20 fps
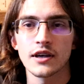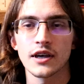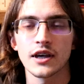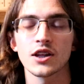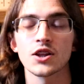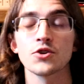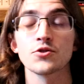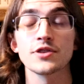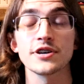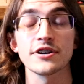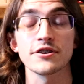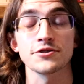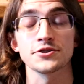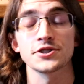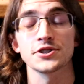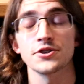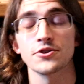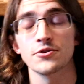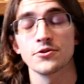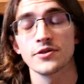Hello there.
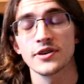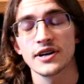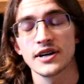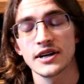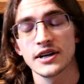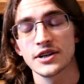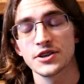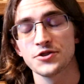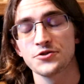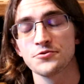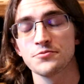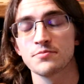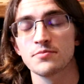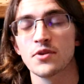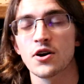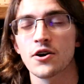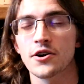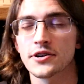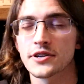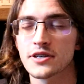You
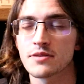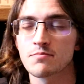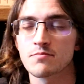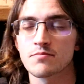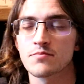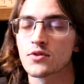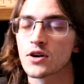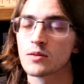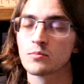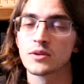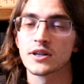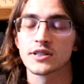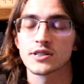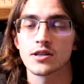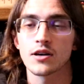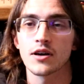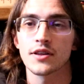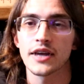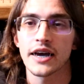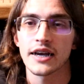already probably
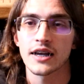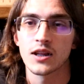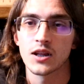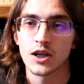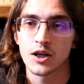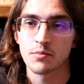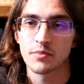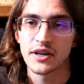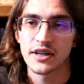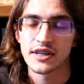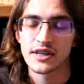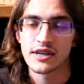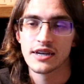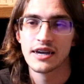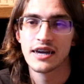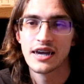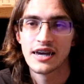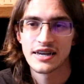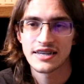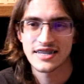saw that clickbaity
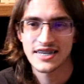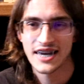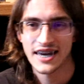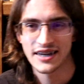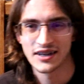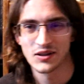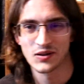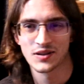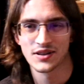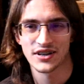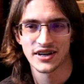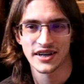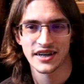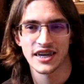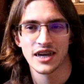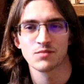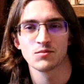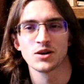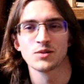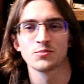title that I
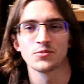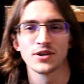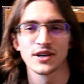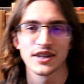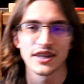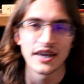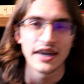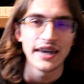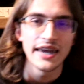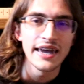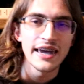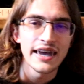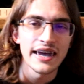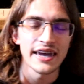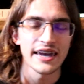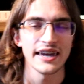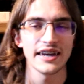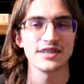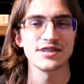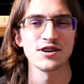came up with,
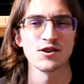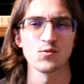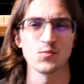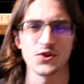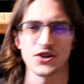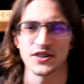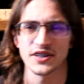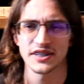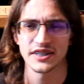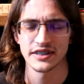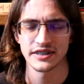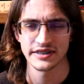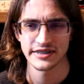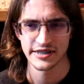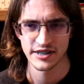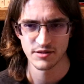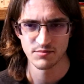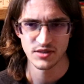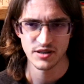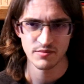and don't worry, this isn't
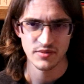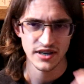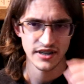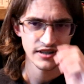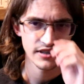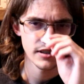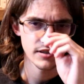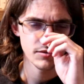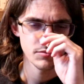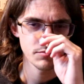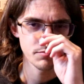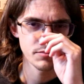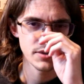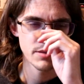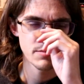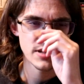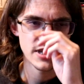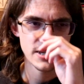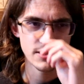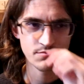gonna be
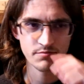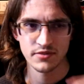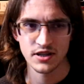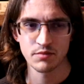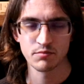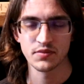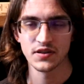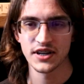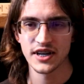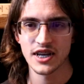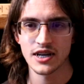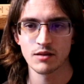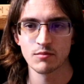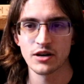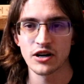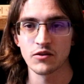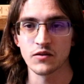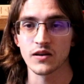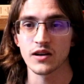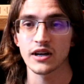me complaining
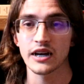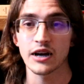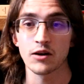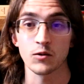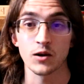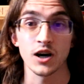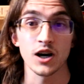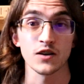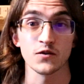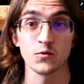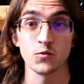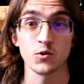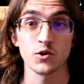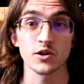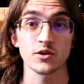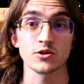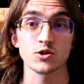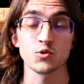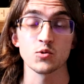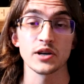about how God of
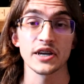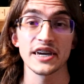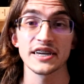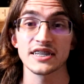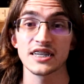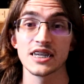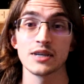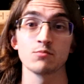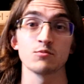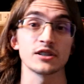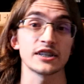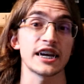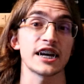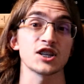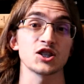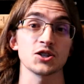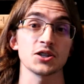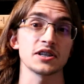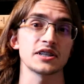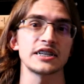War 2018 was
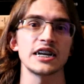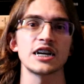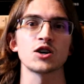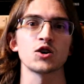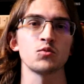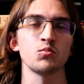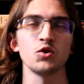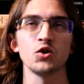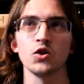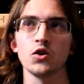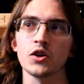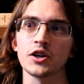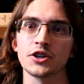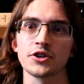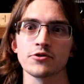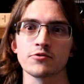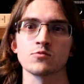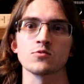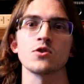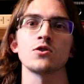actually terrible and
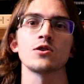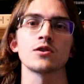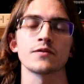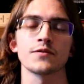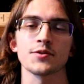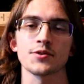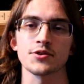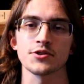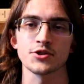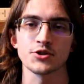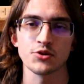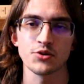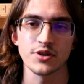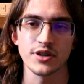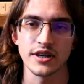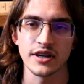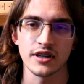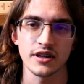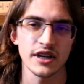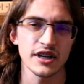you're wrong for
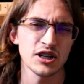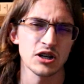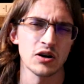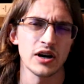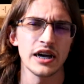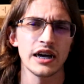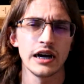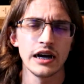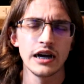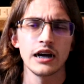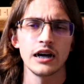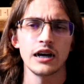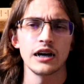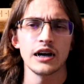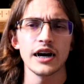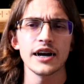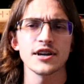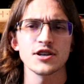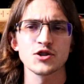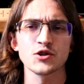enjoying it. Like, no,
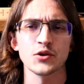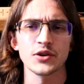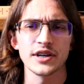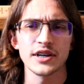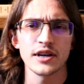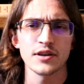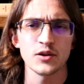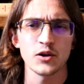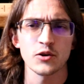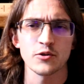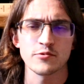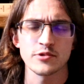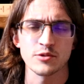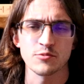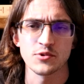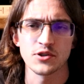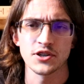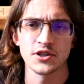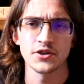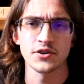I enjoyed it. I thought it was a
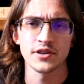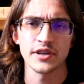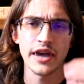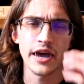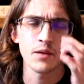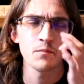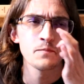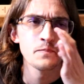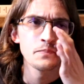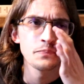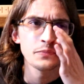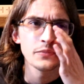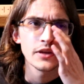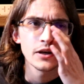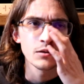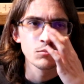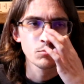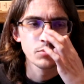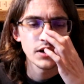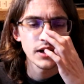really good game,
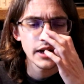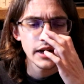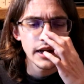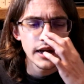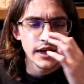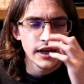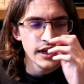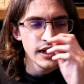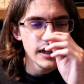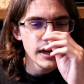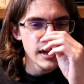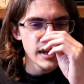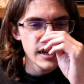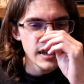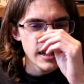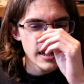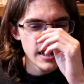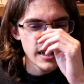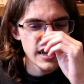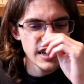but
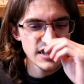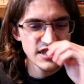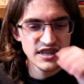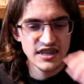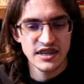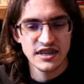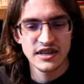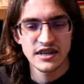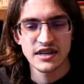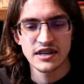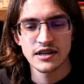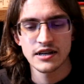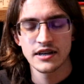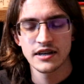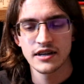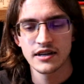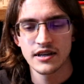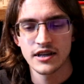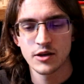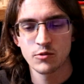
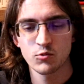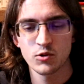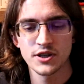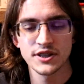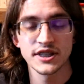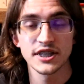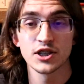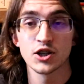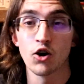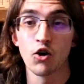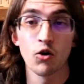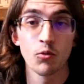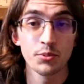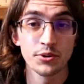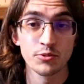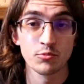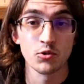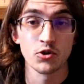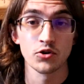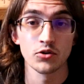it was an
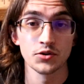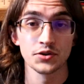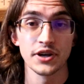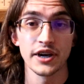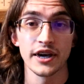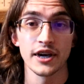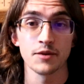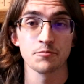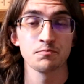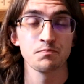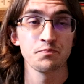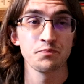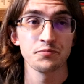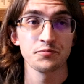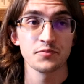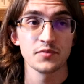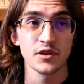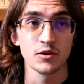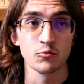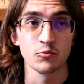open world game,
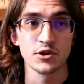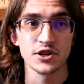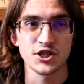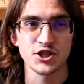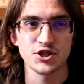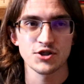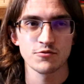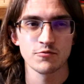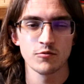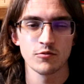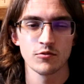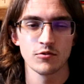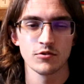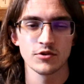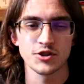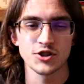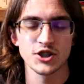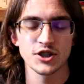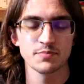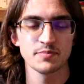which
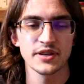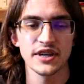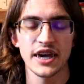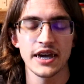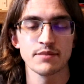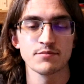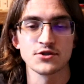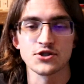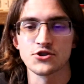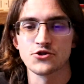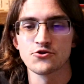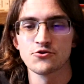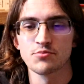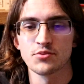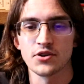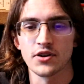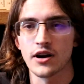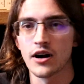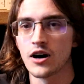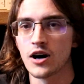just became
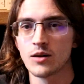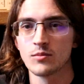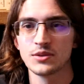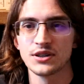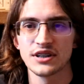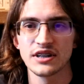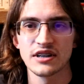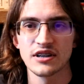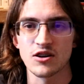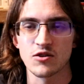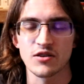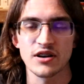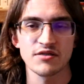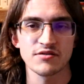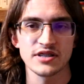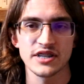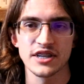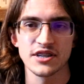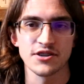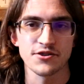super common
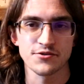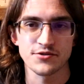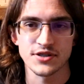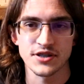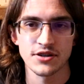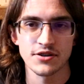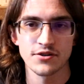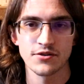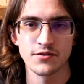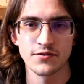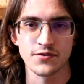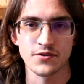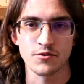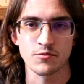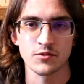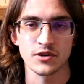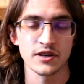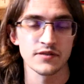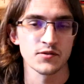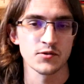around 10 years ago for
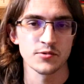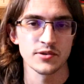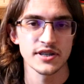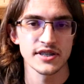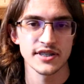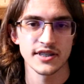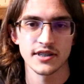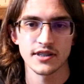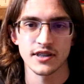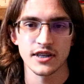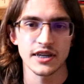whatever reason.